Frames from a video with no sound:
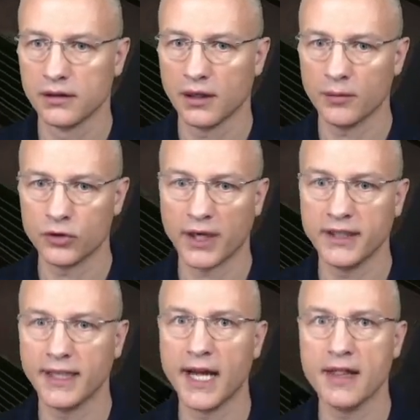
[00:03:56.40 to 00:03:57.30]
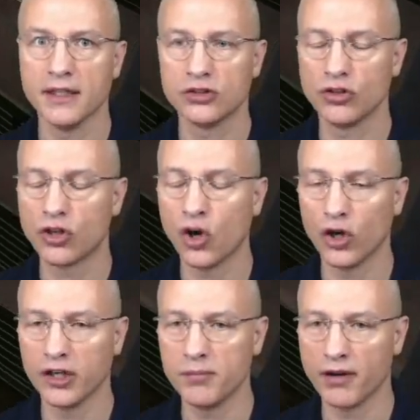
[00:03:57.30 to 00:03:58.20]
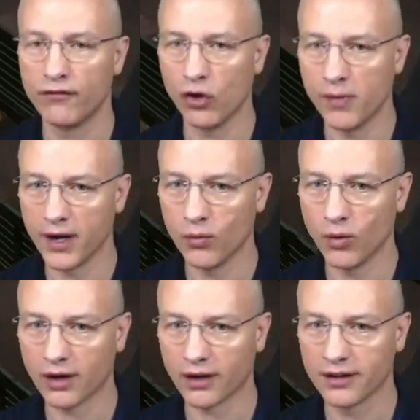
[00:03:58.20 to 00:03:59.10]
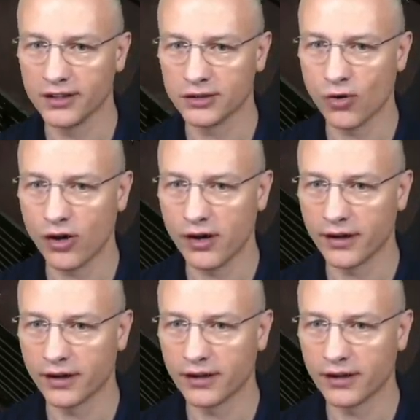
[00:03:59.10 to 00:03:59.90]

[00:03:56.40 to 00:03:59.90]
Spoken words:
I'm trying to get this recorded before my work this morning,